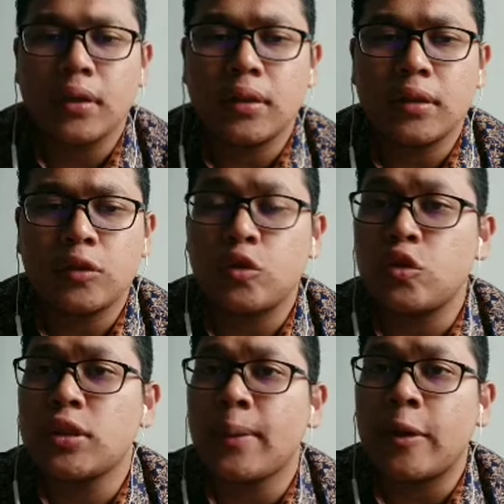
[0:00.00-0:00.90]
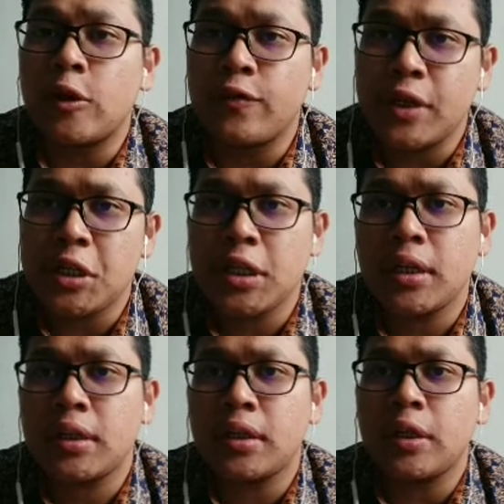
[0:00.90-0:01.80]
to do some innovation
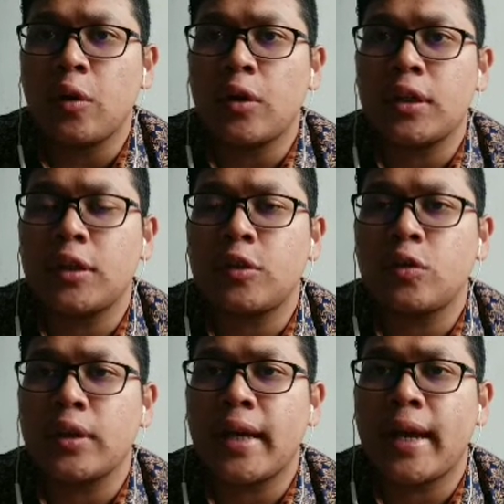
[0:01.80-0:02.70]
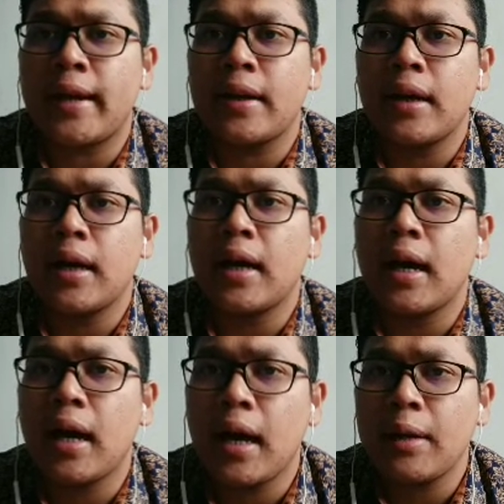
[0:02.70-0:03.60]
in order to get a
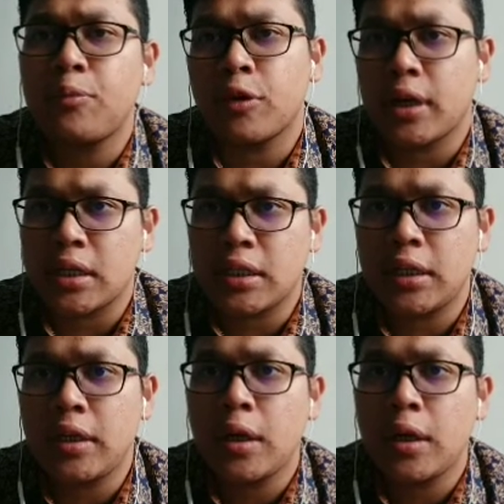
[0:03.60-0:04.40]
high production